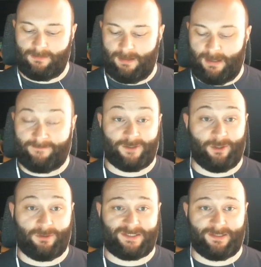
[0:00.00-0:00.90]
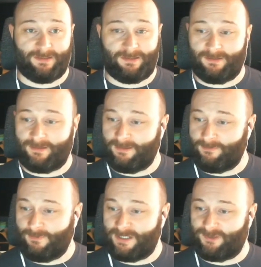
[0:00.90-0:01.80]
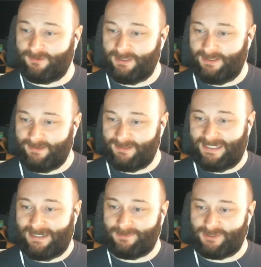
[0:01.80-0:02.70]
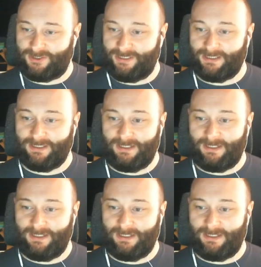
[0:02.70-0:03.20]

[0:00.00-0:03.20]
after noticing the rustle in the tapestry,